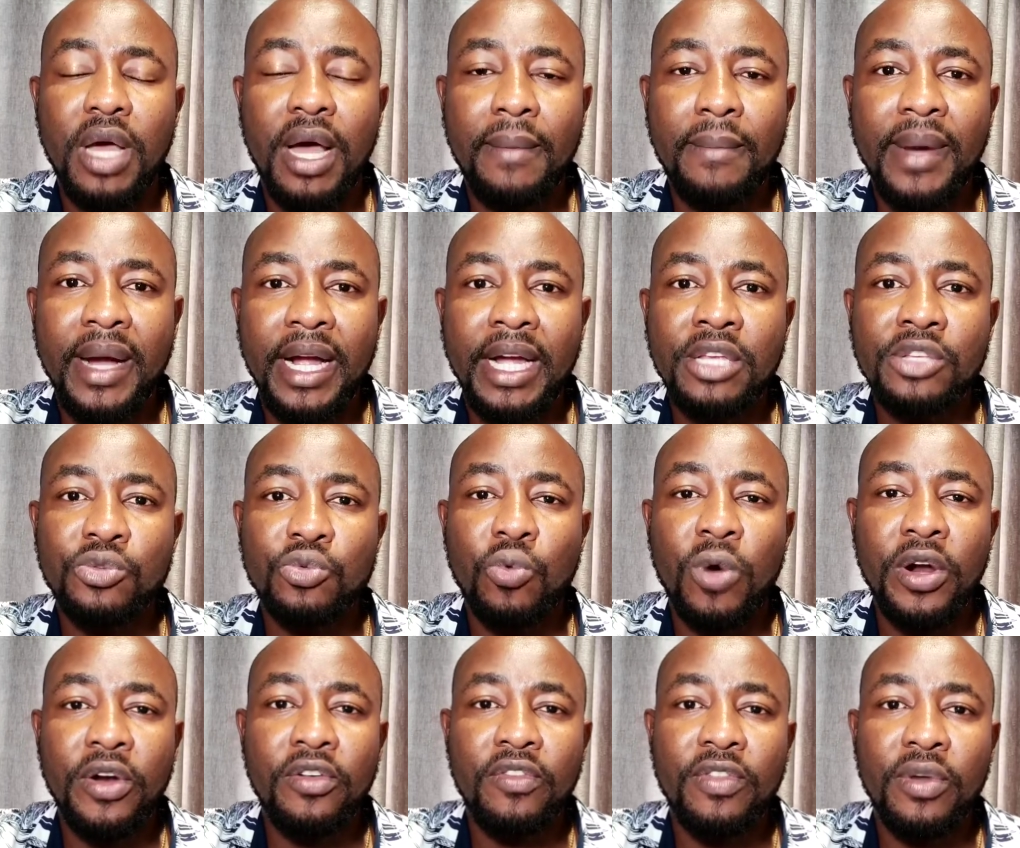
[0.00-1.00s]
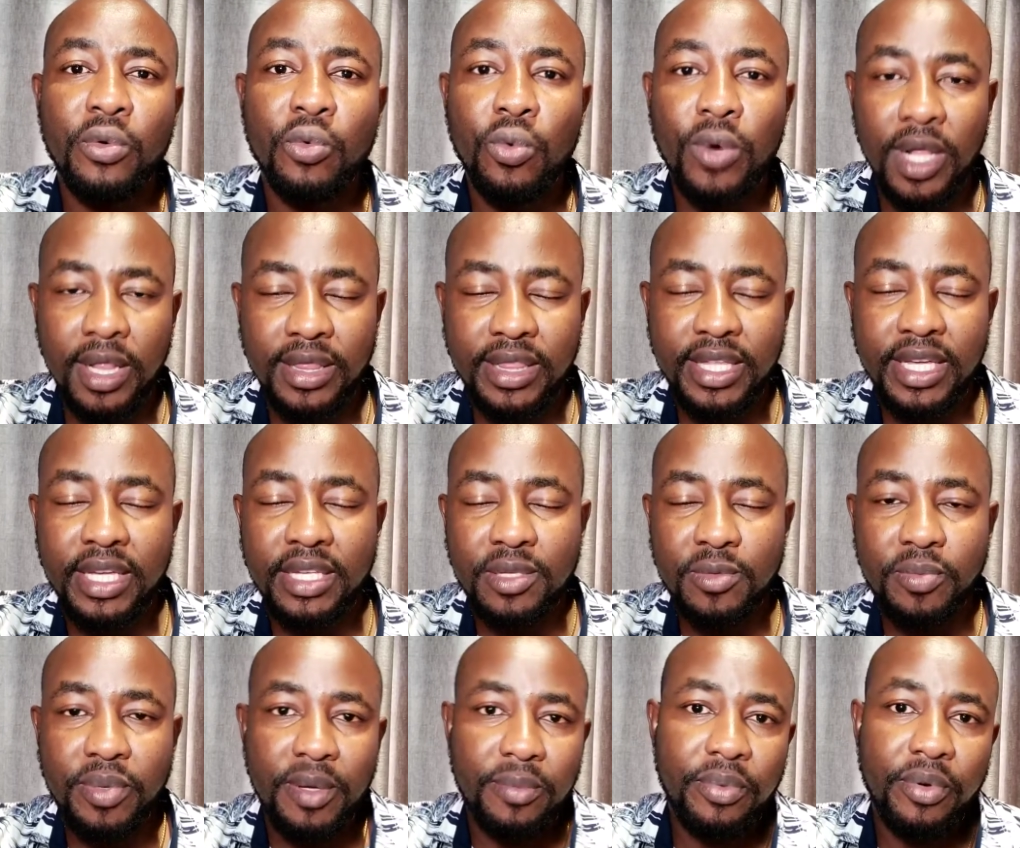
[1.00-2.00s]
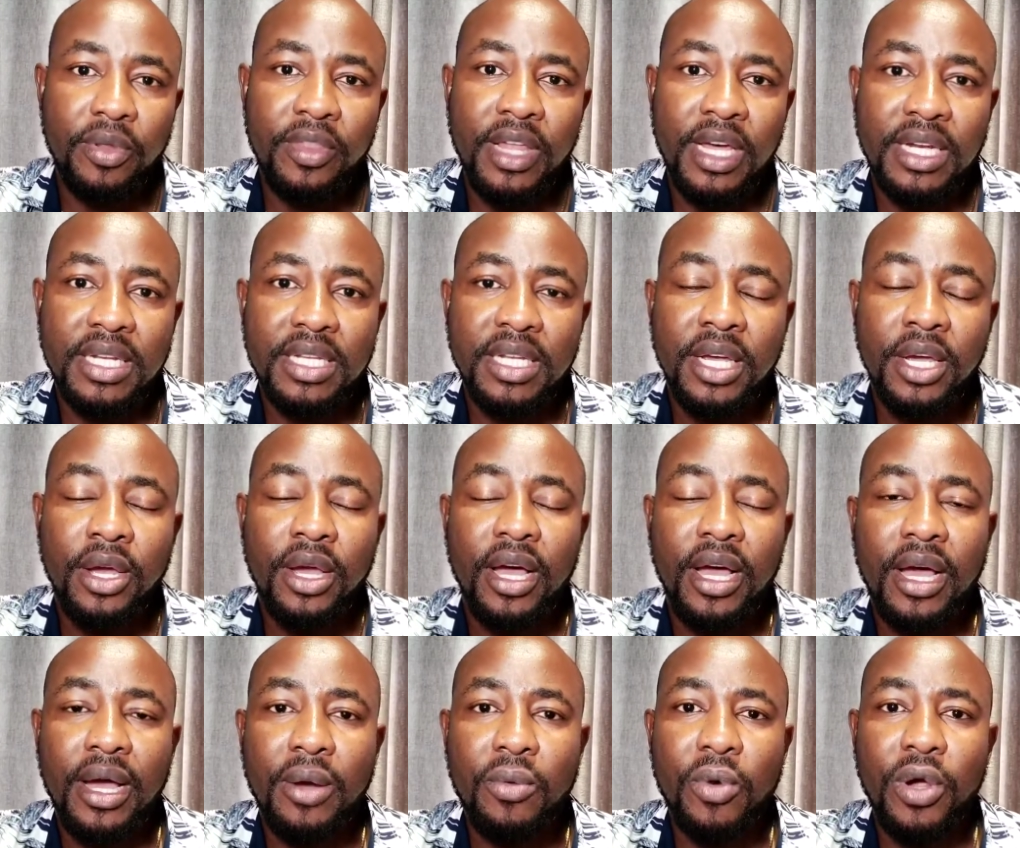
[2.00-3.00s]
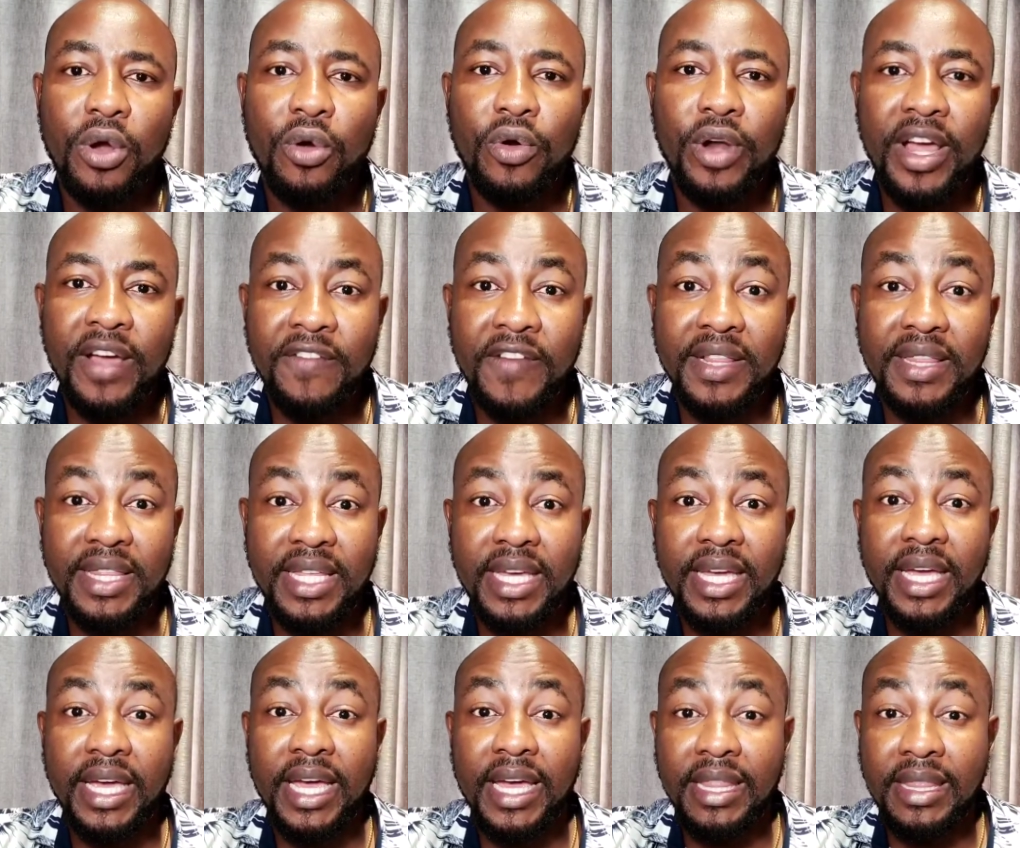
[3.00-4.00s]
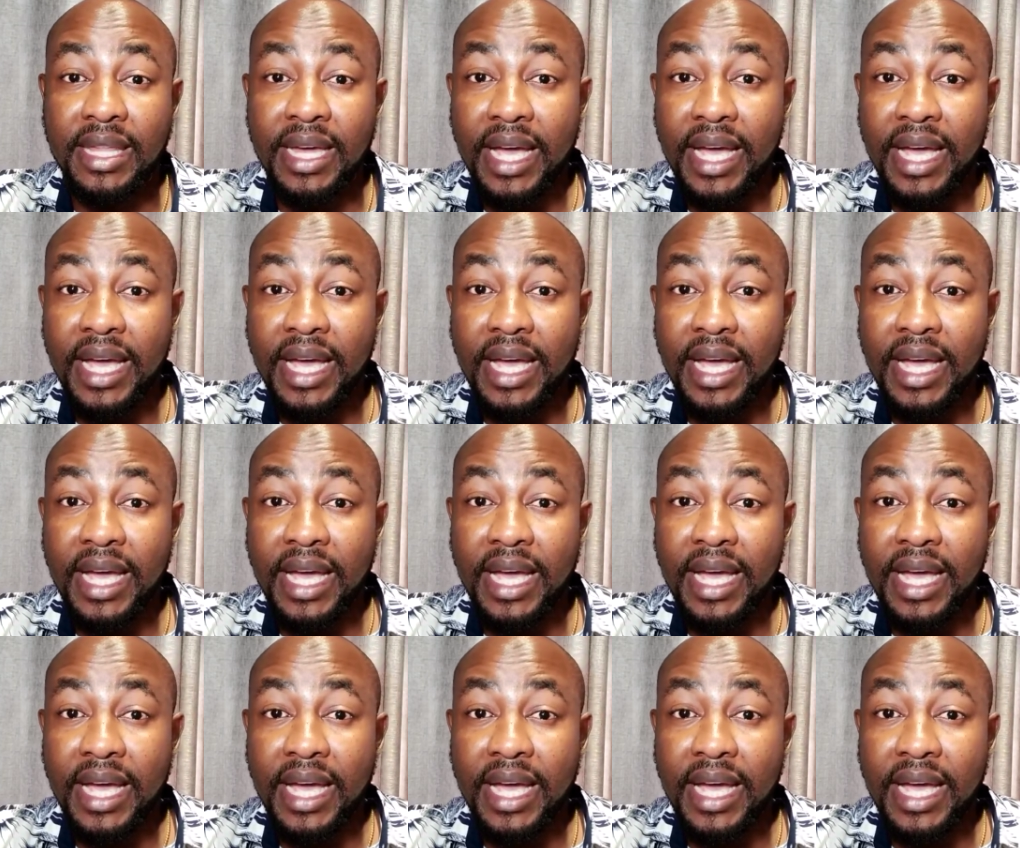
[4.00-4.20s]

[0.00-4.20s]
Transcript: among us one of the wealthiest people that we could ever think in